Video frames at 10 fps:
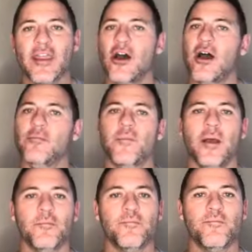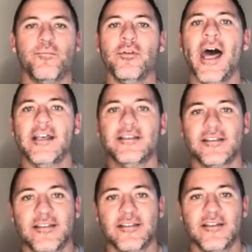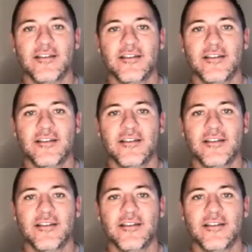oh, I'm blessed